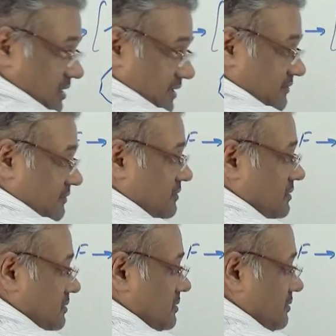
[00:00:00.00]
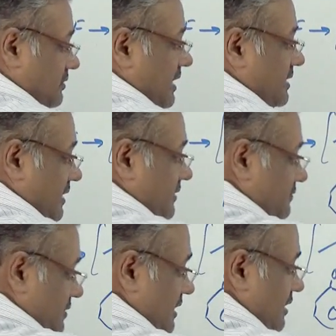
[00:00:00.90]
is your F, react
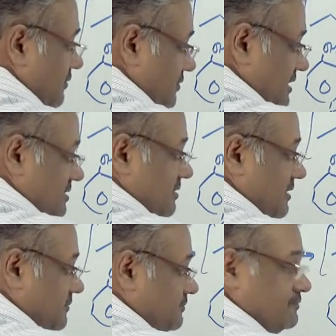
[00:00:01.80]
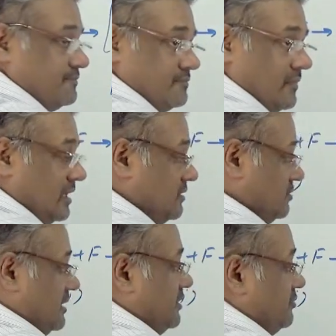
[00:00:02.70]
F with any of these three,
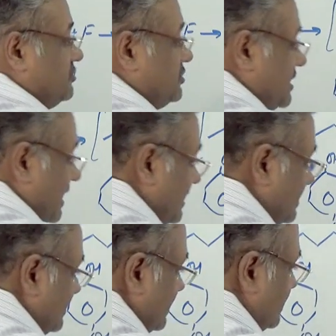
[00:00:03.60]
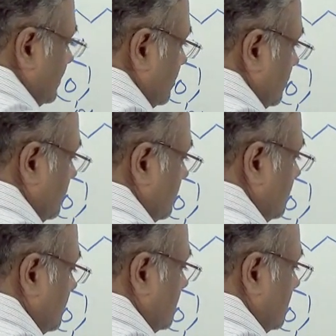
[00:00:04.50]
so that you change this to